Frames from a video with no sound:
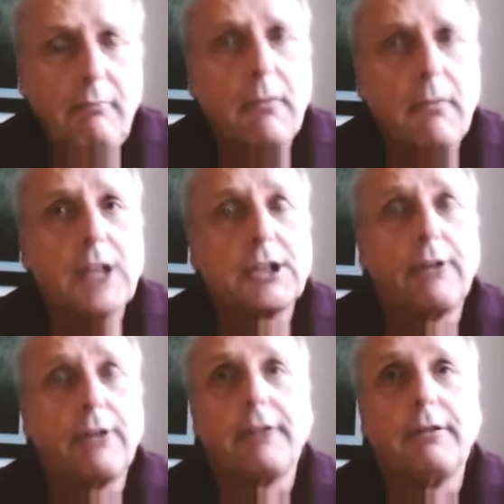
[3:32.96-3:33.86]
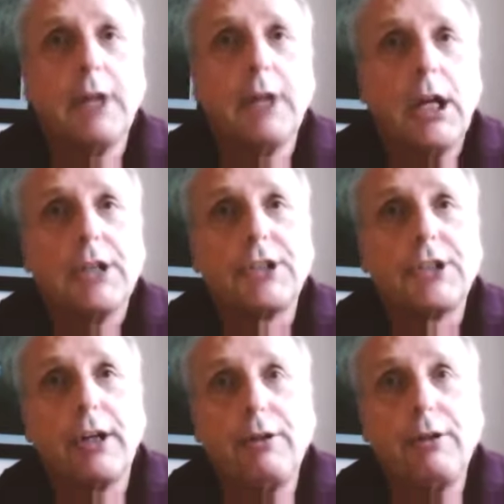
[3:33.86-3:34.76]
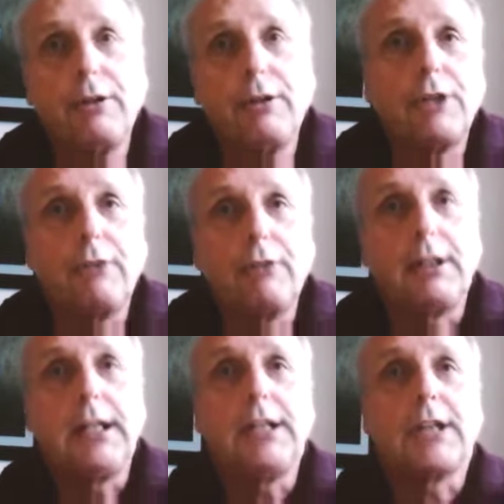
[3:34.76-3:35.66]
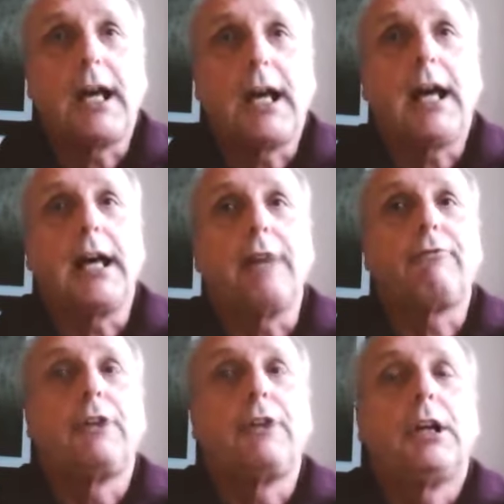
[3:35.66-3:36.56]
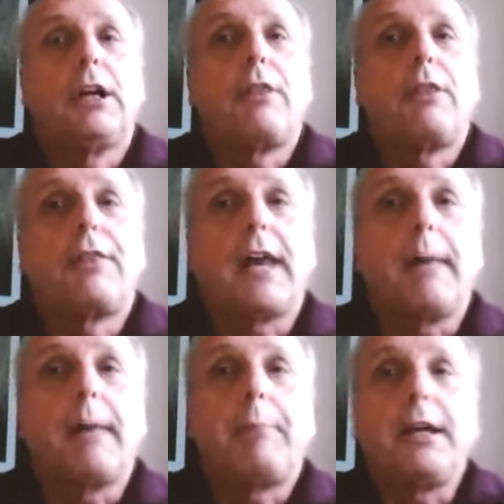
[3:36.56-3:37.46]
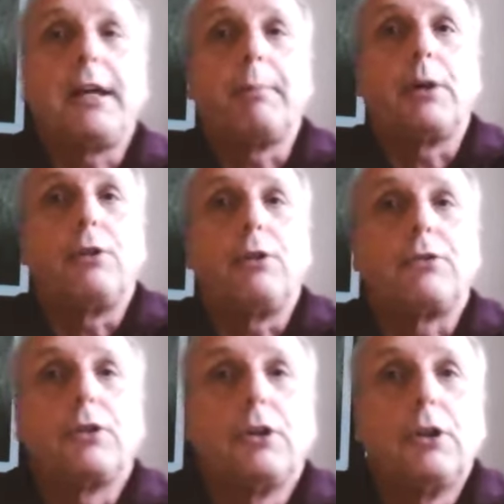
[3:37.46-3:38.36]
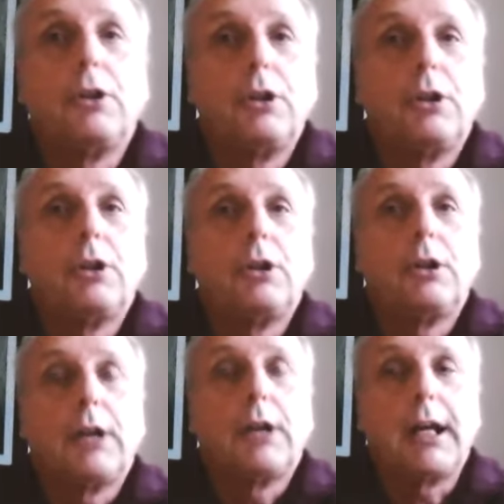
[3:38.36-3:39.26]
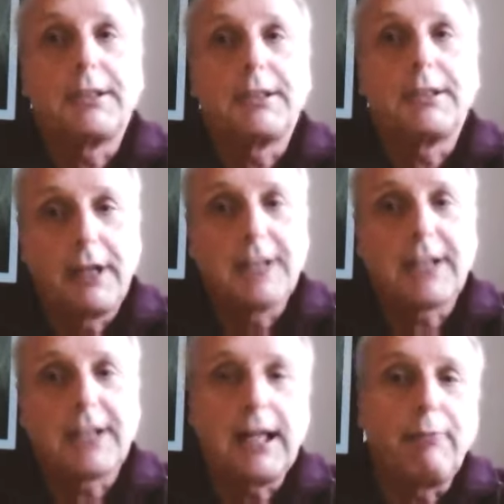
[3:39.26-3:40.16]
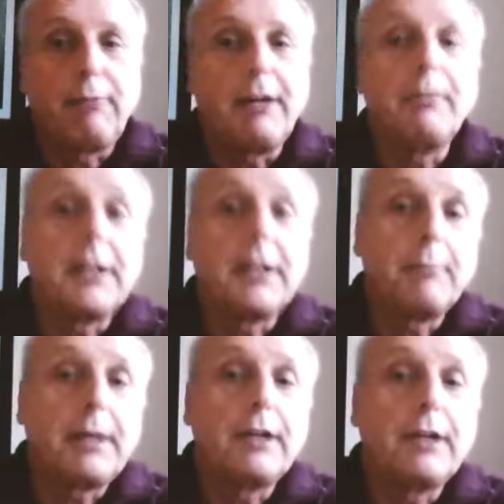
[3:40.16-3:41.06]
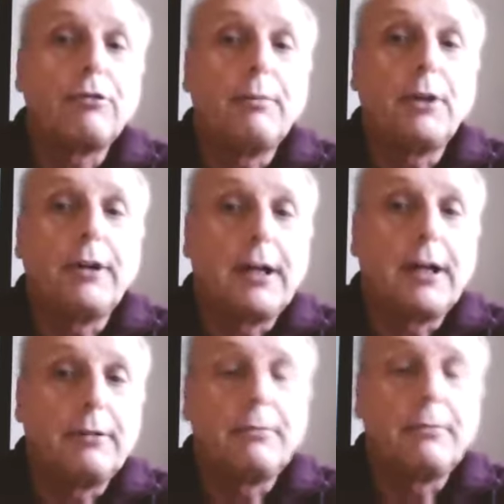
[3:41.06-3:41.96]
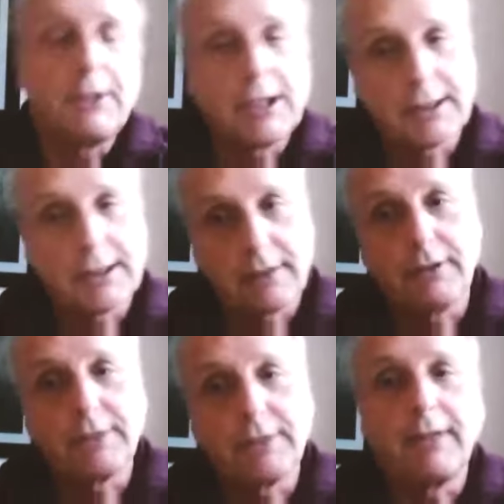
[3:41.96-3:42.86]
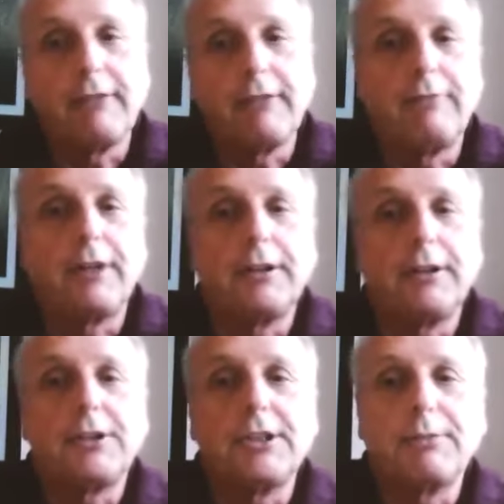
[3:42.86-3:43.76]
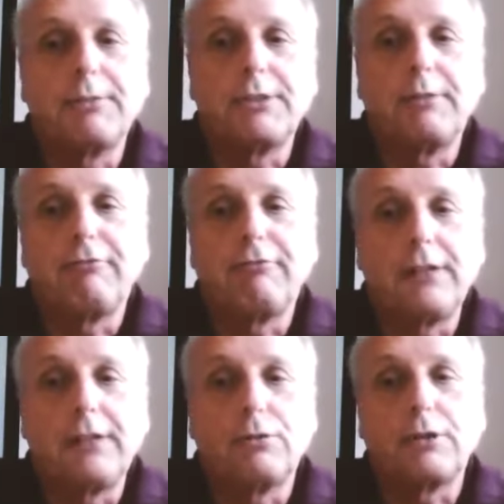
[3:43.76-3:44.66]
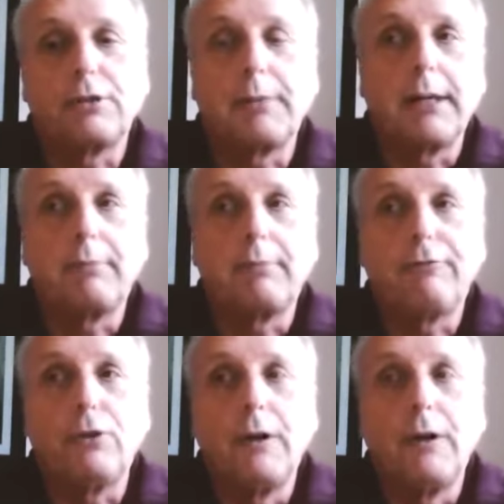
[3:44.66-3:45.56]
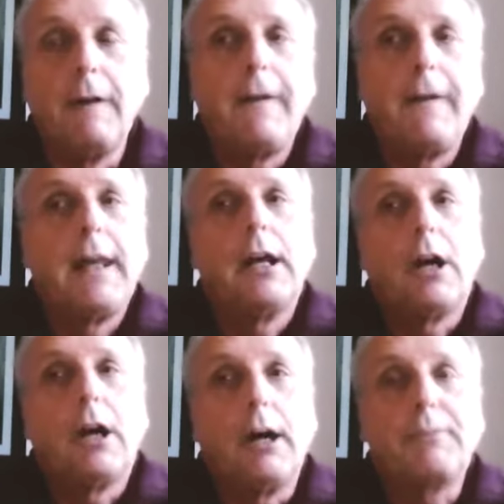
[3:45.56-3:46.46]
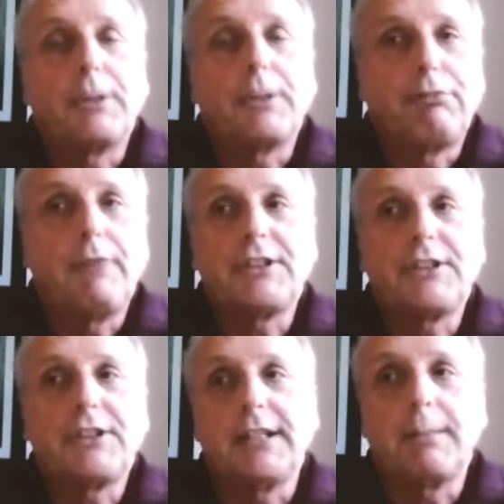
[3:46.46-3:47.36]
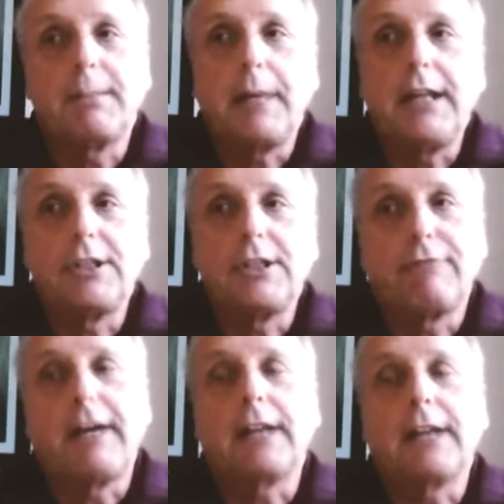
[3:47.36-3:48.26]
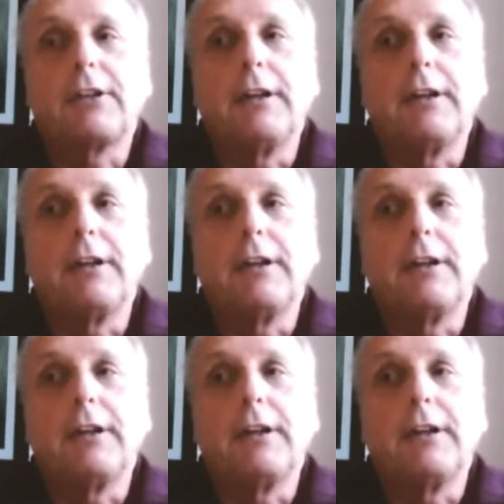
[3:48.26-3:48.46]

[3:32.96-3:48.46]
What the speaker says: So you don't need to have that big a boat as a catamaran when compared to a monohull, which has lots of other advantages, which we've really talked about before. Yeah. So privacy is a major factor.